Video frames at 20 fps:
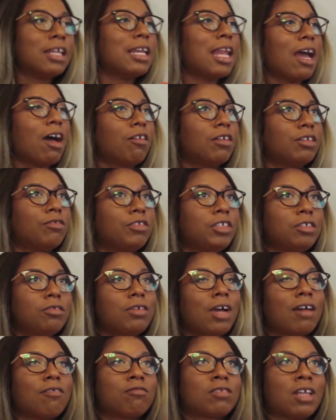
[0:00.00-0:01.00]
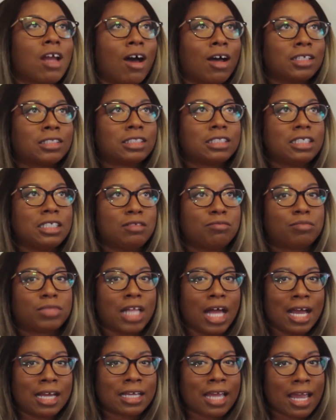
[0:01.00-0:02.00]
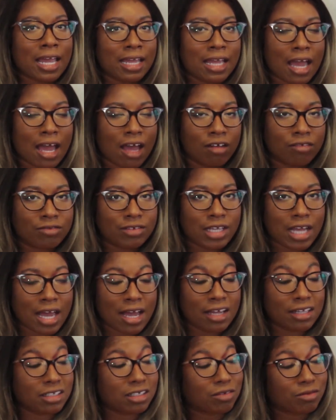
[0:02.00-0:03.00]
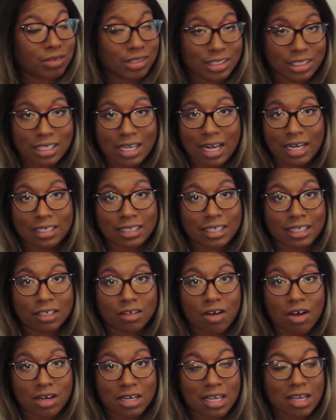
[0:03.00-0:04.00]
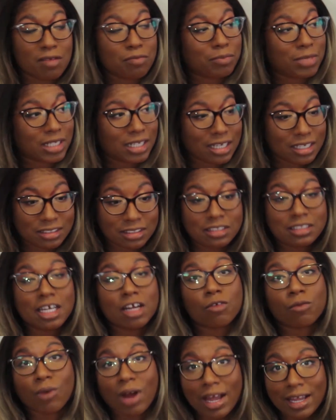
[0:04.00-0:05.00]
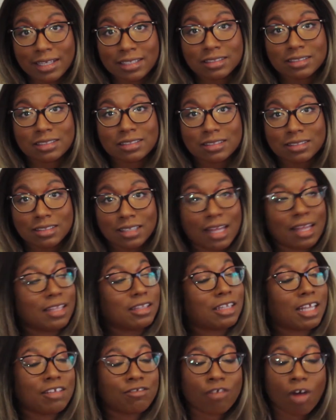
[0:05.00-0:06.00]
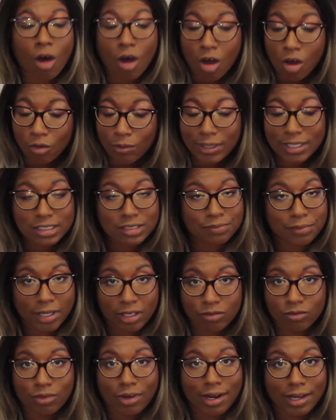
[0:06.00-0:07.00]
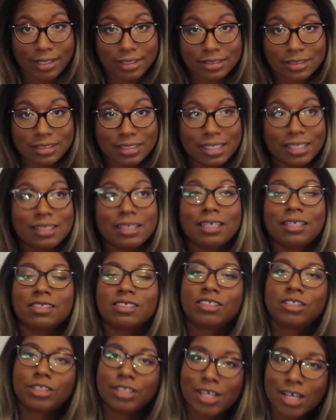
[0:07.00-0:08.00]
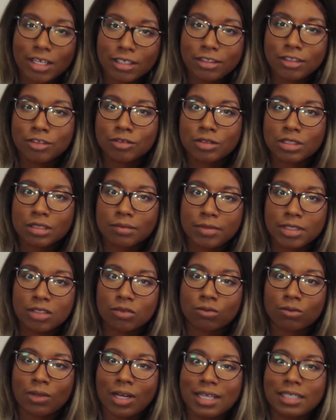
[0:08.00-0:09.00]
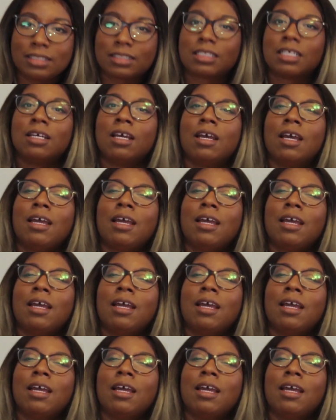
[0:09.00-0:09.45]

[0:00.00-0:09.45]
Now, if you have not seen Black AF yet, you really got to get on it, because they're right. And they've always been right. And they continue to be right.